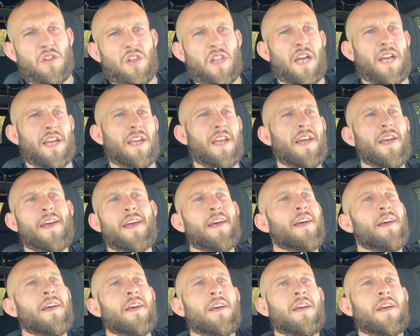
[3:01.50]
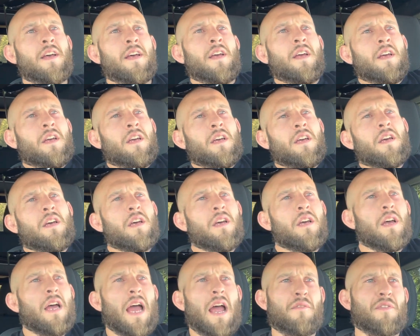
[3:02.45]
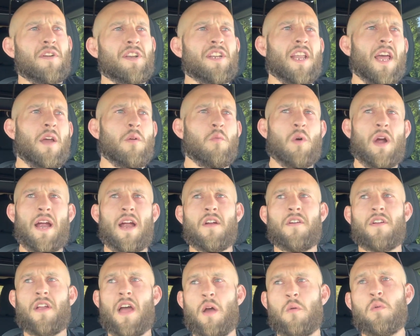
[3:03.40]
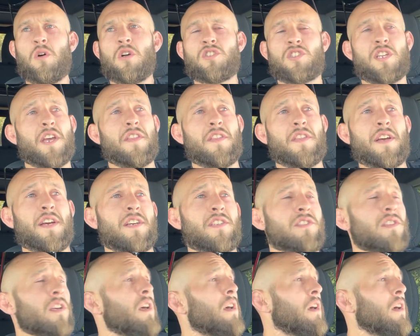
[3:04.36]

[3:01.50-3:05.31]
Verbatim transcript: like everyday wear. I will say this.